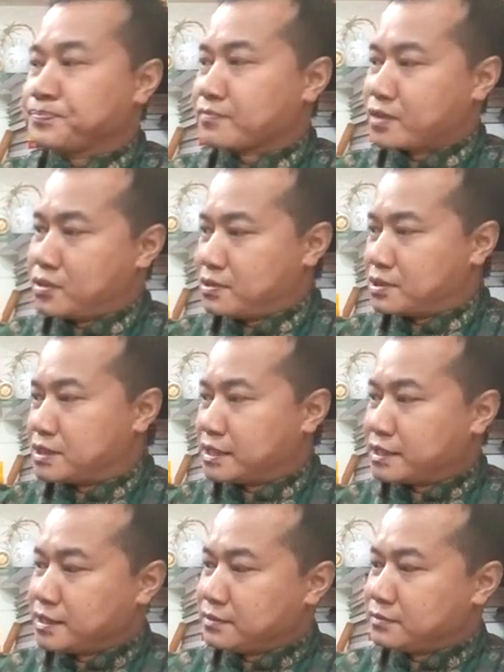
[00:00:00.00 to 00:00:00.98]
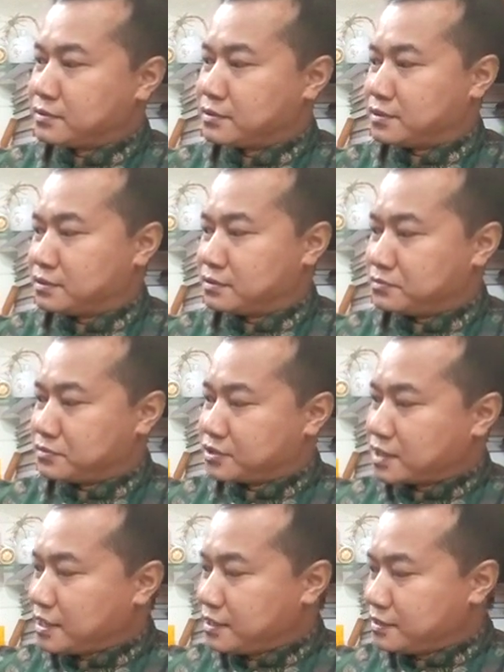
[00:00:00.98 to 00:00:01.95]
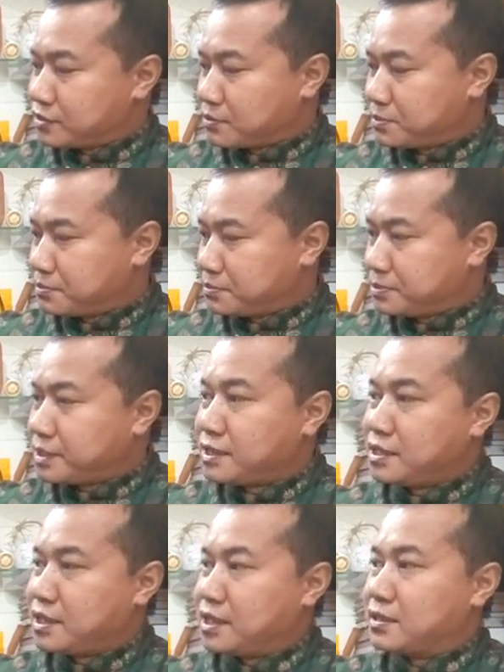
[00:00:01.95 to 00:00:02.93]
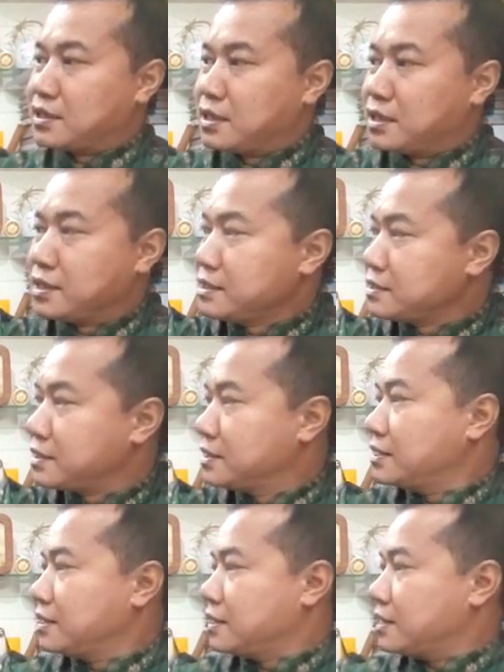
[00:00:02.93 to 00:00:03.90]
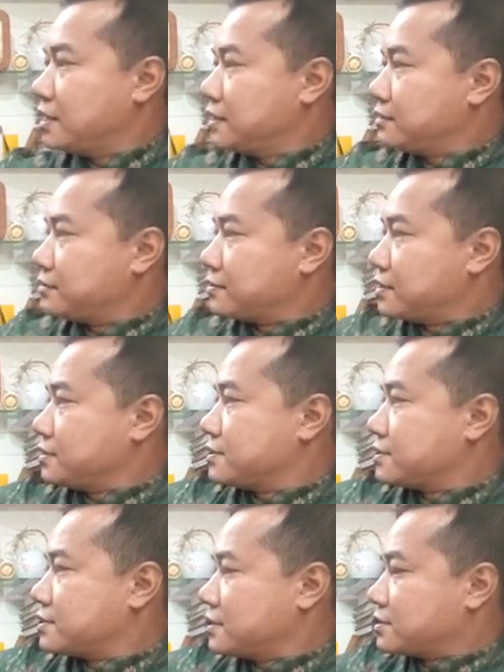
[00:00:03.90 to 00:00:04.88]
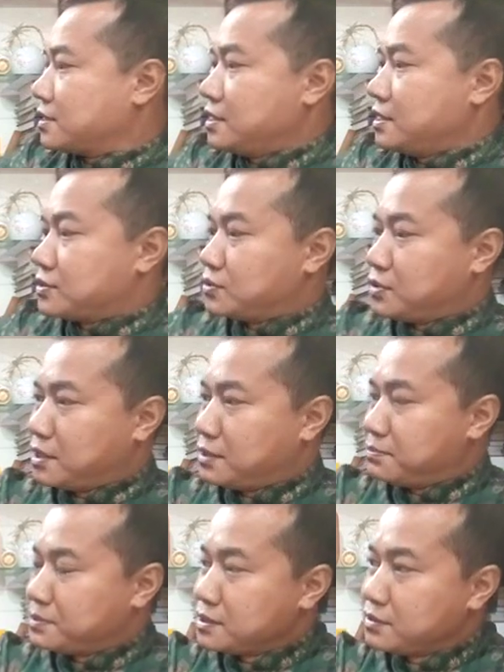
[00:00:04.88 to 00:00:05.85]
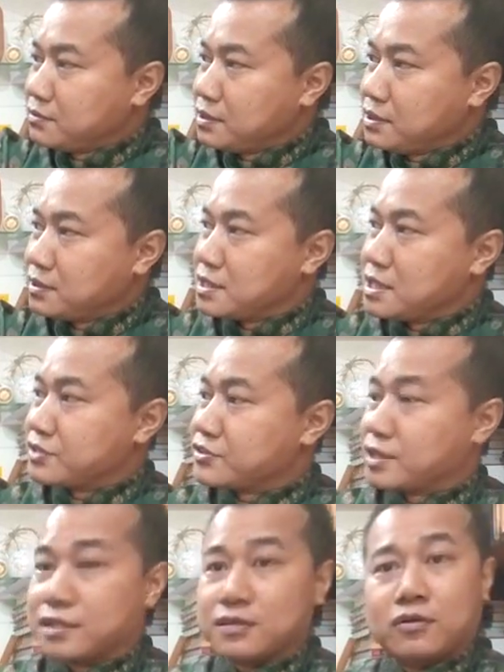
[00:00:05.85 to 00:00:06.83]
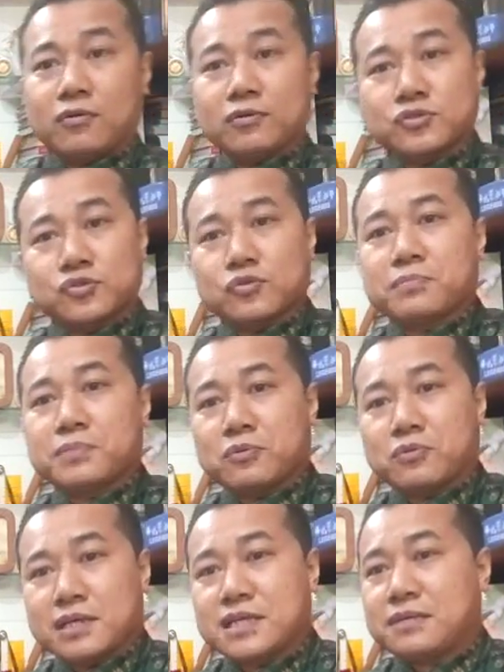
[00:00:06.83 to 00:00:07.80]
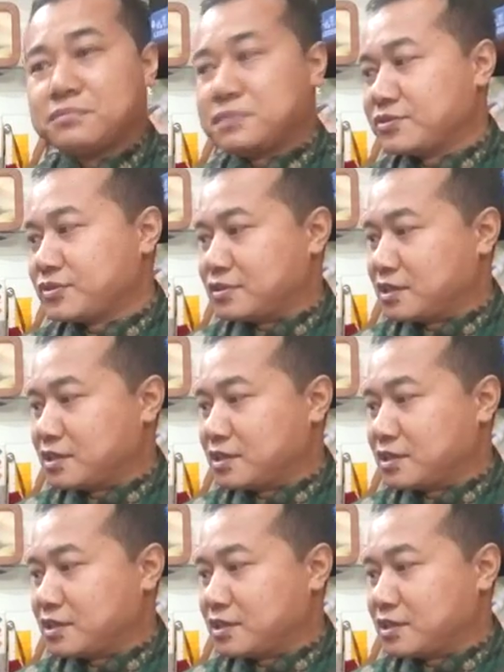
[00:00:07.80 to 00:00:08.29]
You are taking size of the prey and height, and this is so a particular niche can also be one dimension.